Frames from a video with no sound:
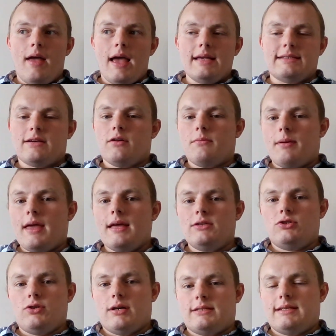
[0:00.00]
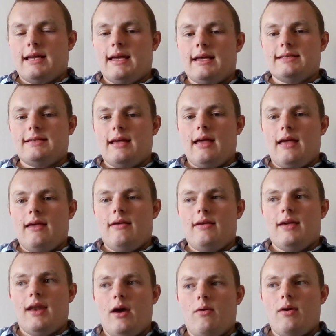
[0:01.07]
it's going to be interesting. Is it
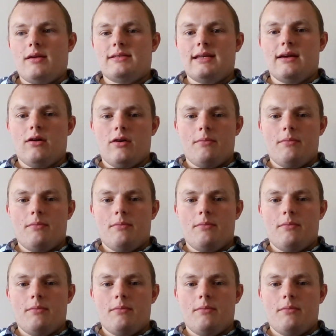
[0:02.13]
going